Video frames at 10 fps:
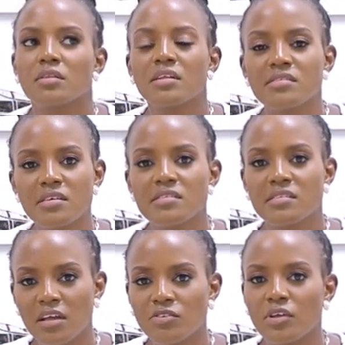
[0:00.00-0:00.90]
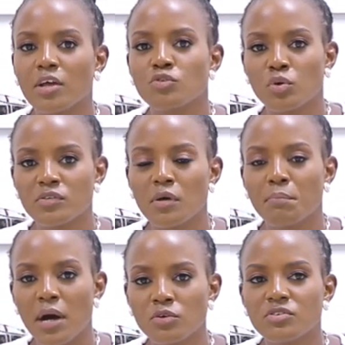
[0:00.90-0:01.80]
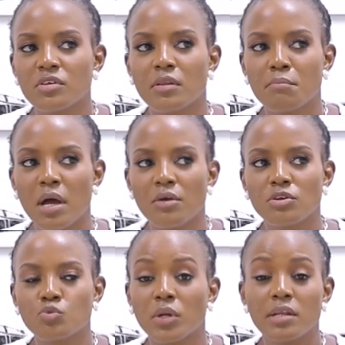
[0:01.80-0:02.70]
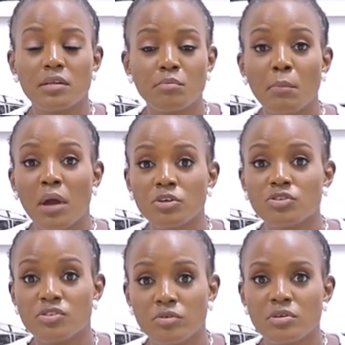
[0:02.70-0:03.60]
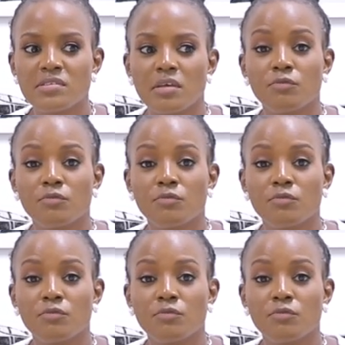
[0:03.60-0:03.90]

That's a stage that I talked about in the marriage when I did my marriage series.